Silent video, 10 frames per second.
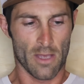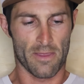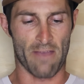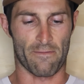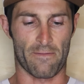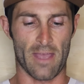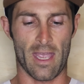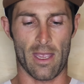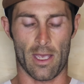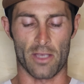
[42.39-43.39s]

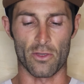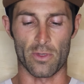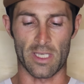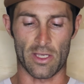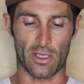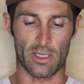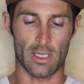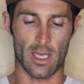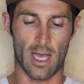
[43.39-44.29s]
they're a new addition.